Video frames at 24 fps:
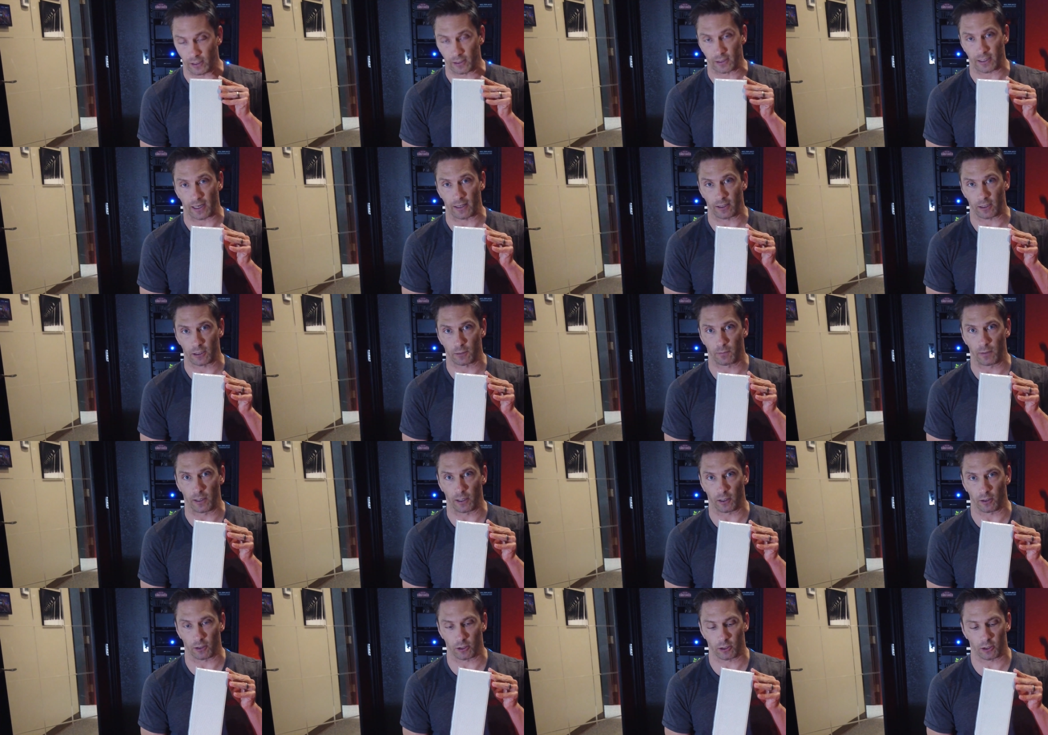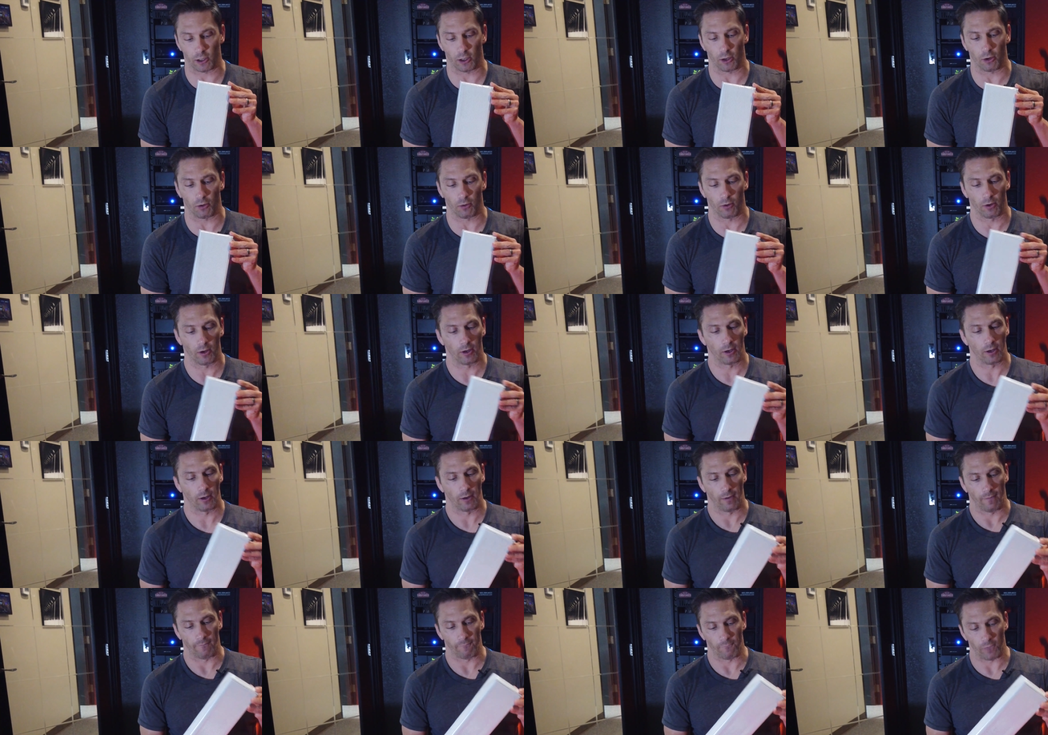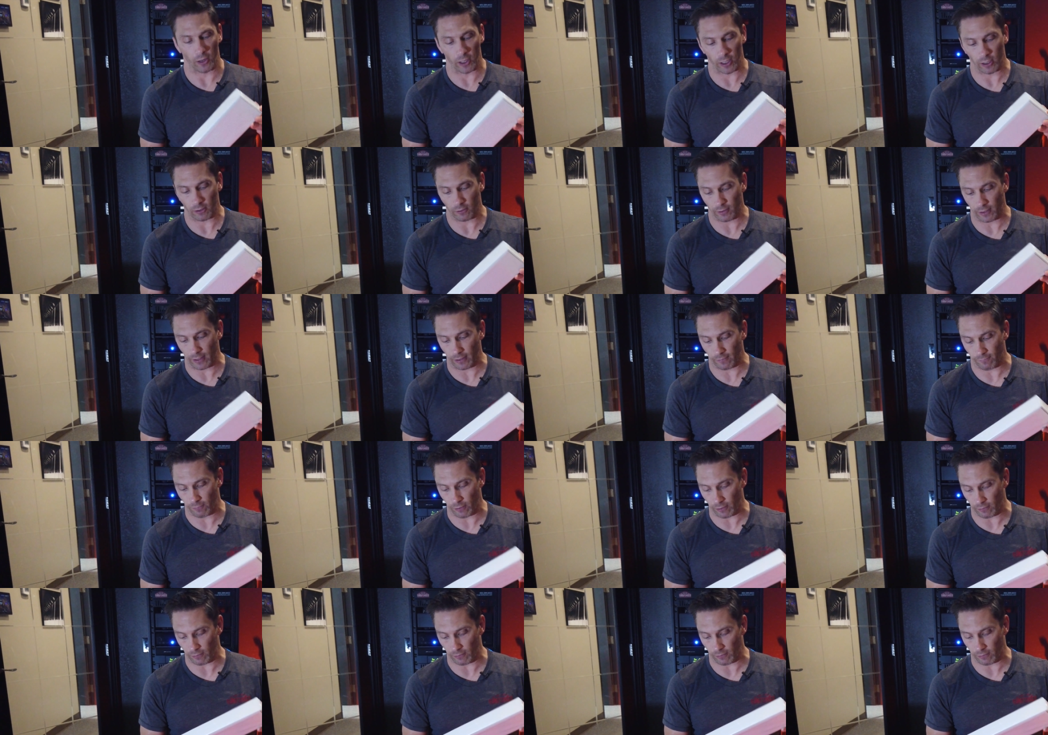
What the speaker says: inside the speaker. So very clean